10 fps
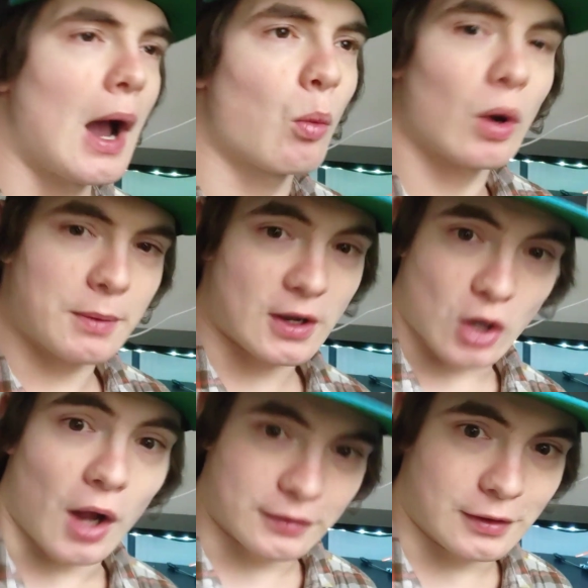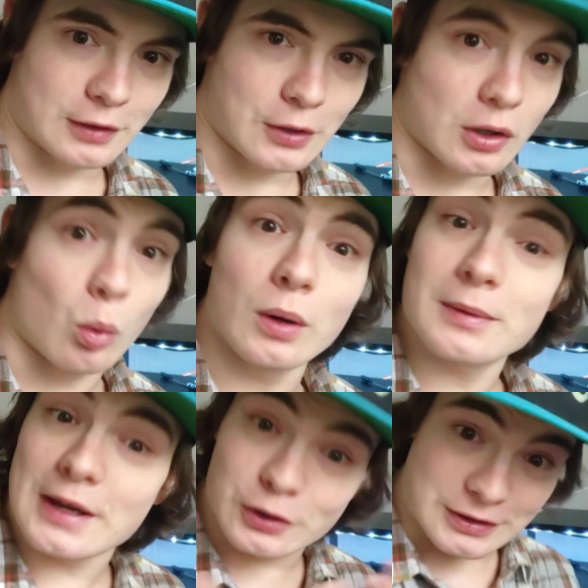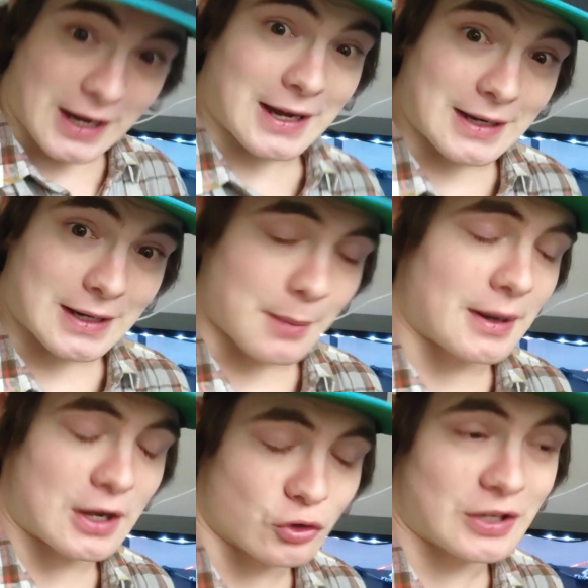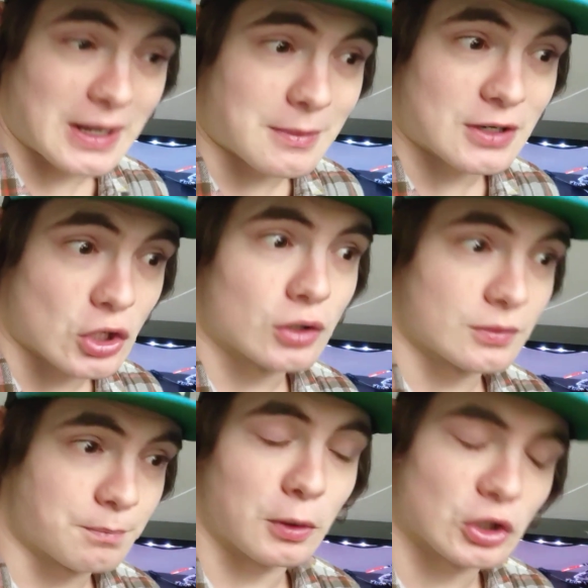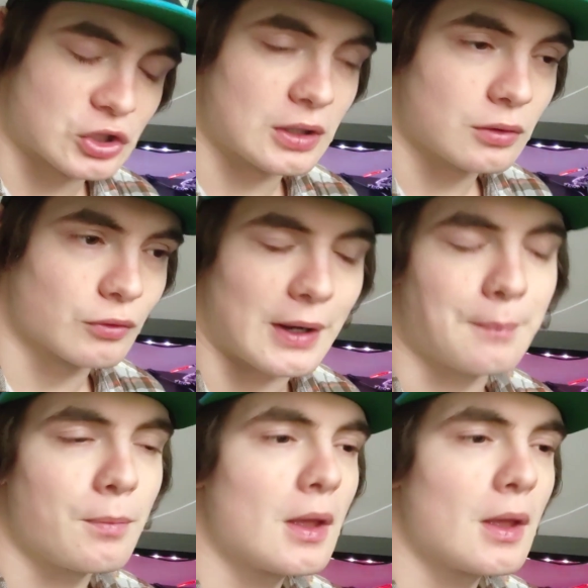be a content creator. I want to be entertaining. I'm an entertainment person, right?